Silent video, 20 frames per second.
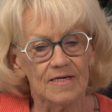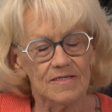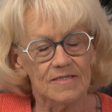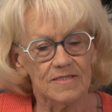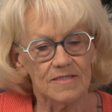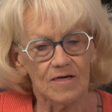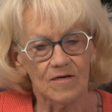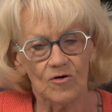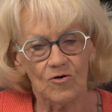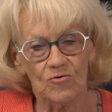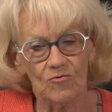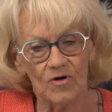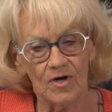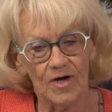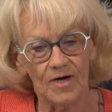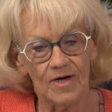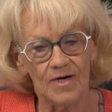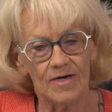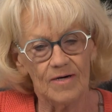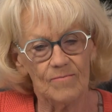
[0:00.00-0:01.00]
So
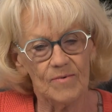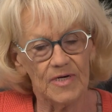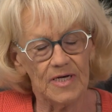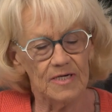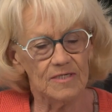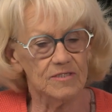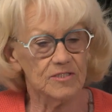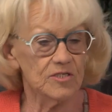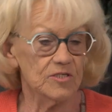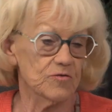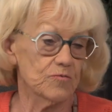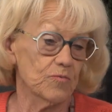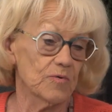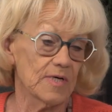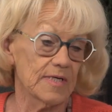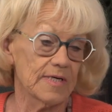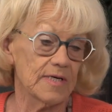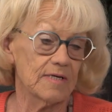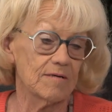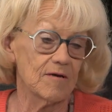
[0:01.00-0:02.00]
it's just
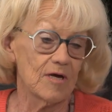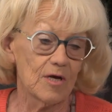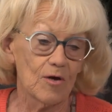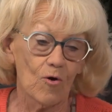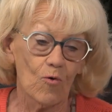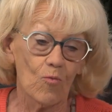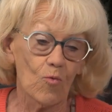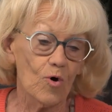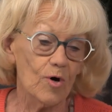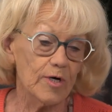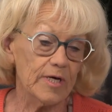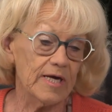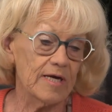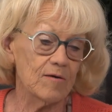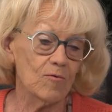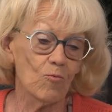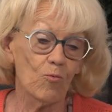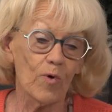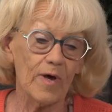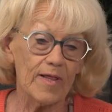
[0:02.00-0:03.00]
really
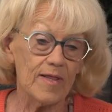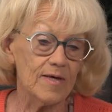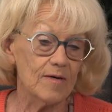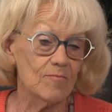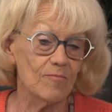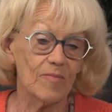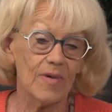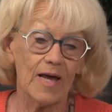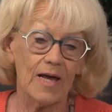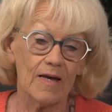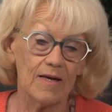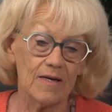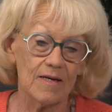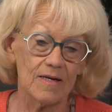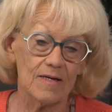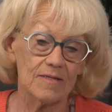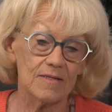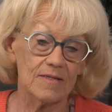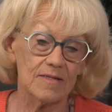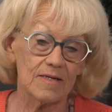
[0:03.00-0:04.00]
working with them
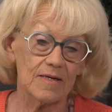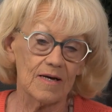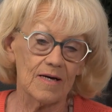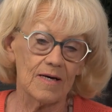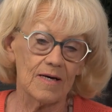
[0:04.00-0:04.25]
and